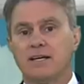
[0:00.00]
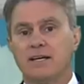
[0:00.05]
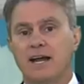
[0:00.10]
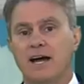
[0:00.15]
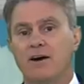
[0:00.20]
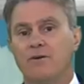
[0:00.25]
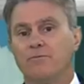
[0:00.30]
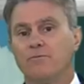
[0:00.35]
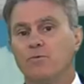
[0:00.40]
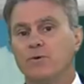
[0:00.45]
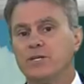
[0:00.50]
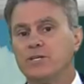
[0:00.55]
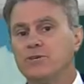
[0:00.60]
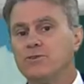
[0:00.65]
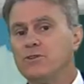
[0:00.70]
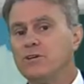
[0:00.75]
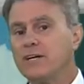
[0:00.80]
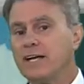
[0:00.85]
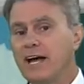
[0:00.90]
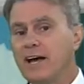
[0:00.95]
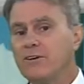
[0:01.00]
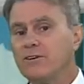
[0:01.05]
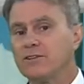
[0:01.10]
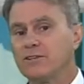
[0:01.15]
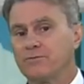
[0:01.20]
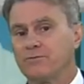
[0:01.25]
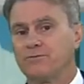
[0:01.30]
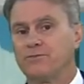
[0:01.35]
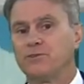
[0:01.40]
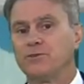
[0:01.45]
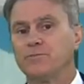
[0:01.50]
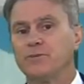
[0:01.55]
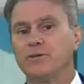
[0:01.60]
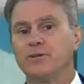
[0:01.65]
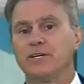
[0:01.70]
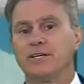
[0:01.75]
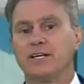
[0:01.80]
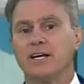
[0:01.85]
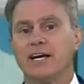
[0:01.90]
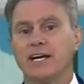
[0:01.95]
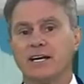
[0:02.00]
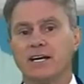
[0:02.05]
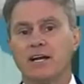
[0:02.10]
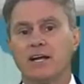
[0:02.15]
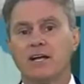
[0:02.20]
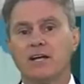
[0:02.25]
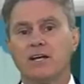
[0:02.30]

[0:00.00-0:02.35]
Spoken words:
Now, when you look out at the full moon at night,